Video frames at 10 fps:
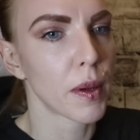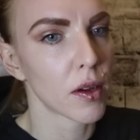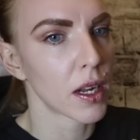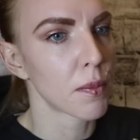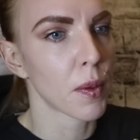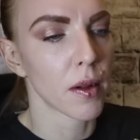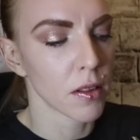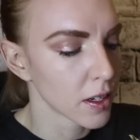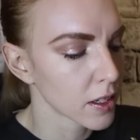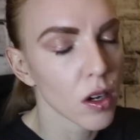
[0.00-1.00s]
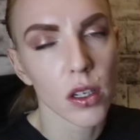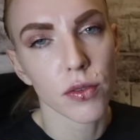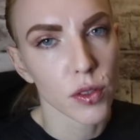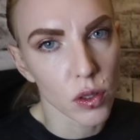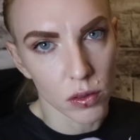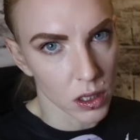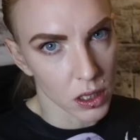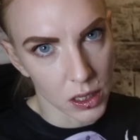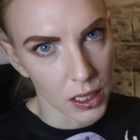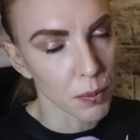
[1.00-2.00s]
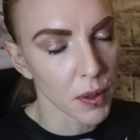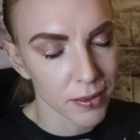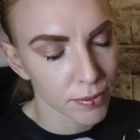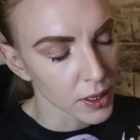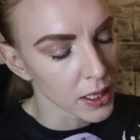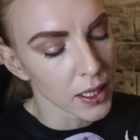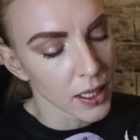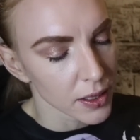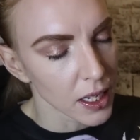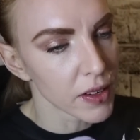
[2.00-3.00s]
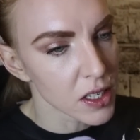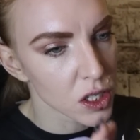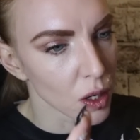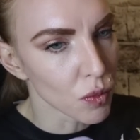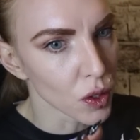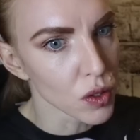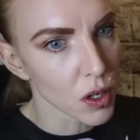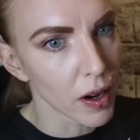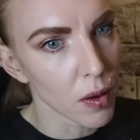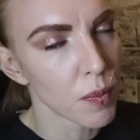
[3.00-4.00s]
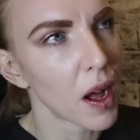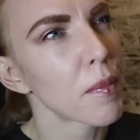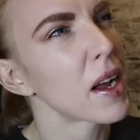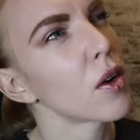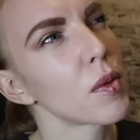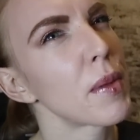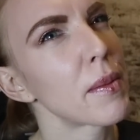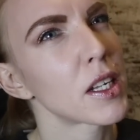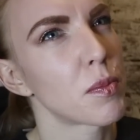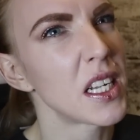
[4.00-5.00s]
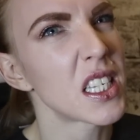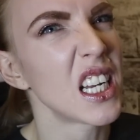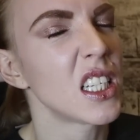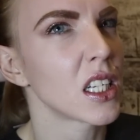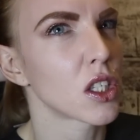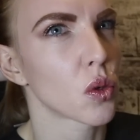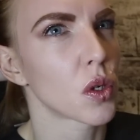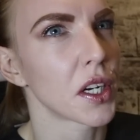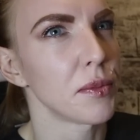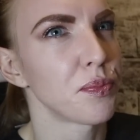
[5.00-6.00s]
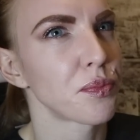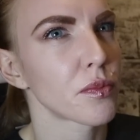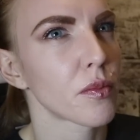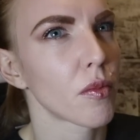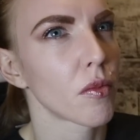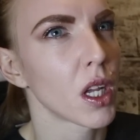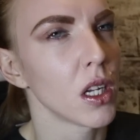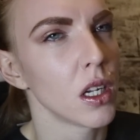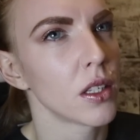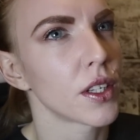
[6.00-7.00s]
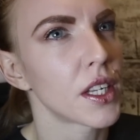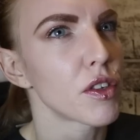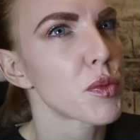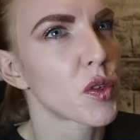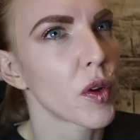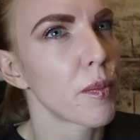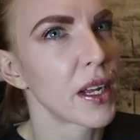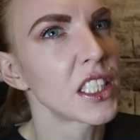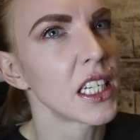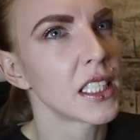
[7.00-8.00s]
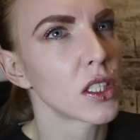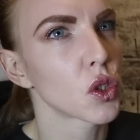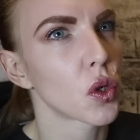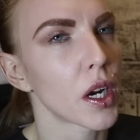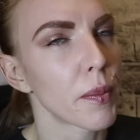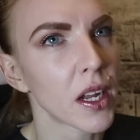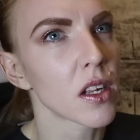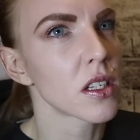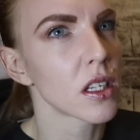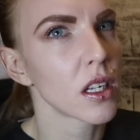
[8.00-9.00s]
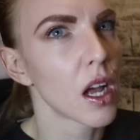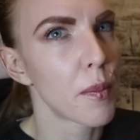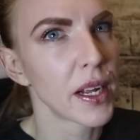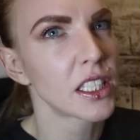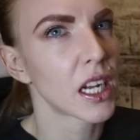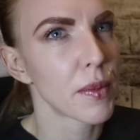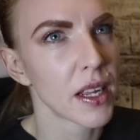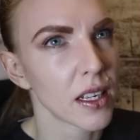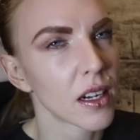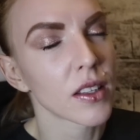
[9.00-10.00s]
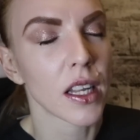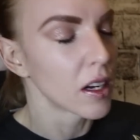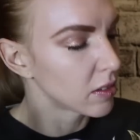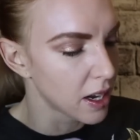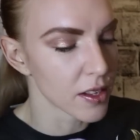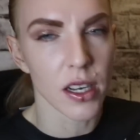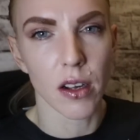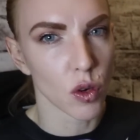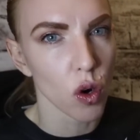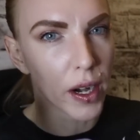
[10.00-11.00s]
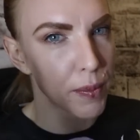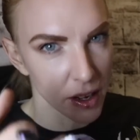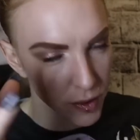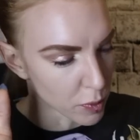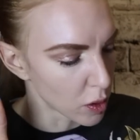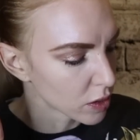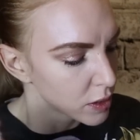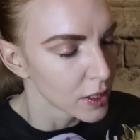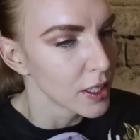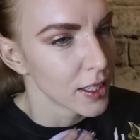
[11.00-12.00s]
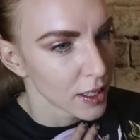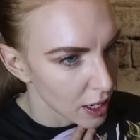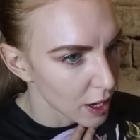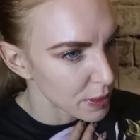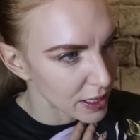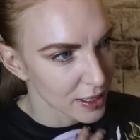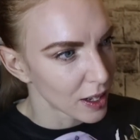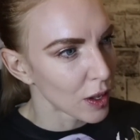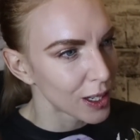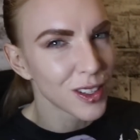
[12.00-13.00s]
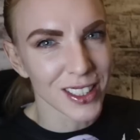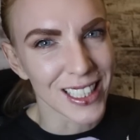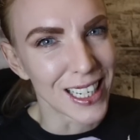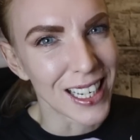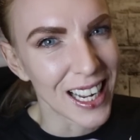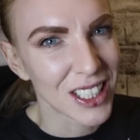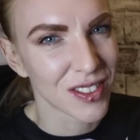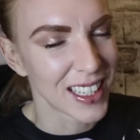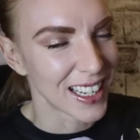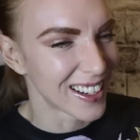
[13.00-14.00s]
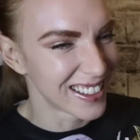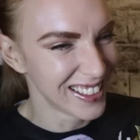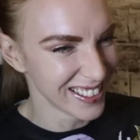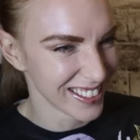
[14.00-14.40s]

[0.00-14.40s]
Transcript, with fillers: about it, but I kind of forgot what she said. But there is some rules around, I mean, I mean maybe that's binge eating disorder. The difference between binge eating disorder, because a binge can be, I don't know, I don't know, correct me if I'm wrong. I'm, uh, I'll address it in the next video.